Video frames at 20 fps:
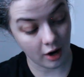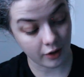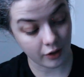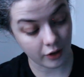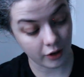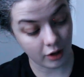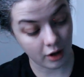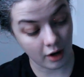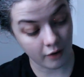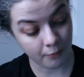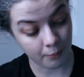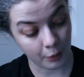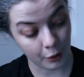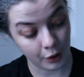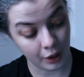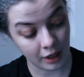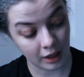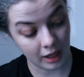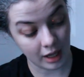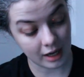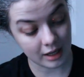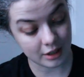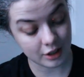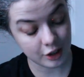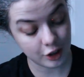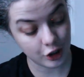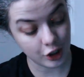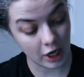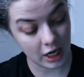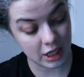author of Burning
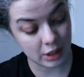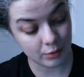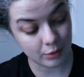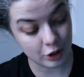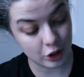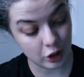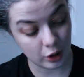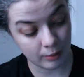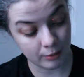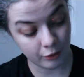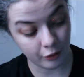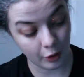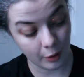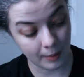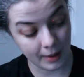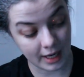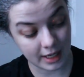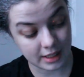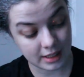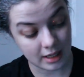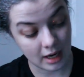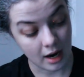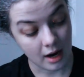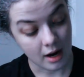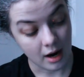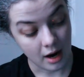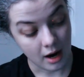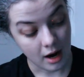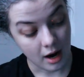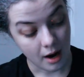Glass shines with doomed romance,
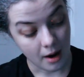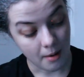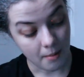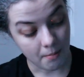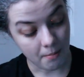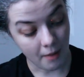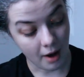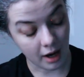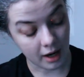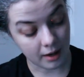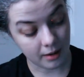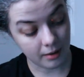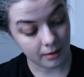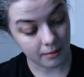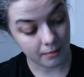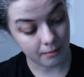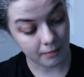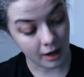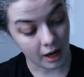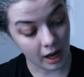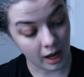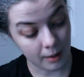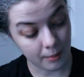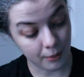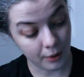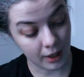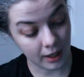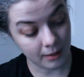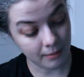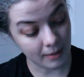
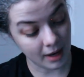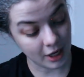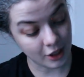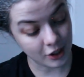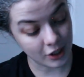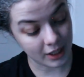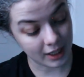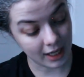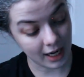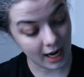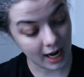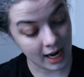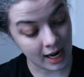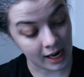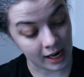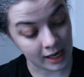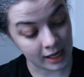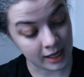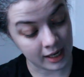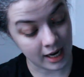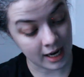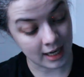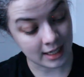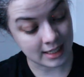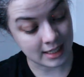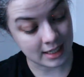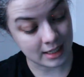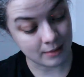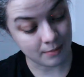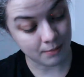macabre magic, and a
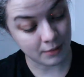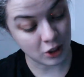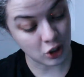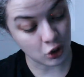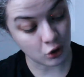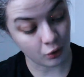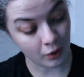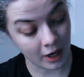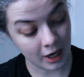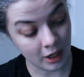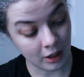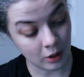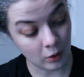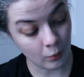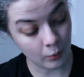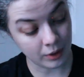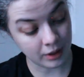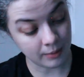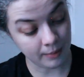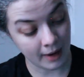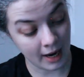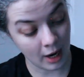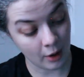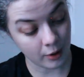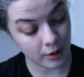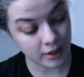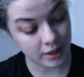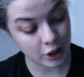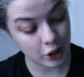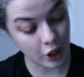betrayal with the
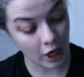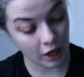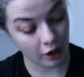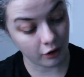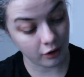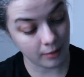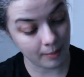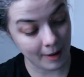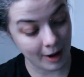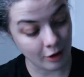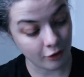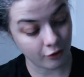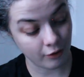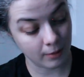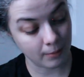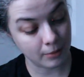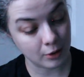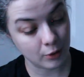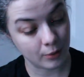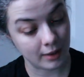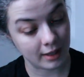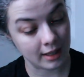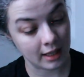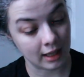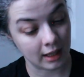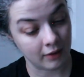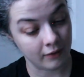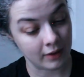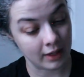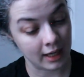power to shatter the boundary between
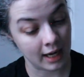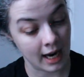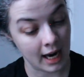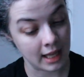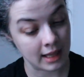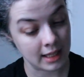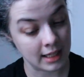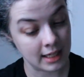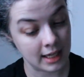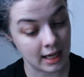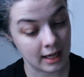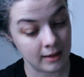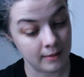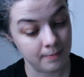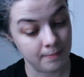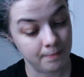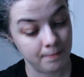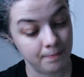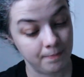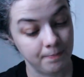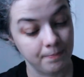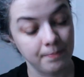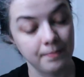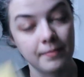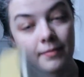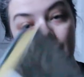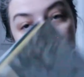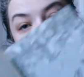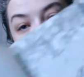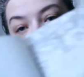the living and the dead.
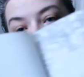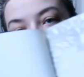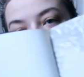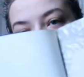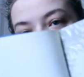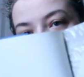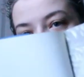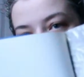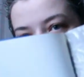This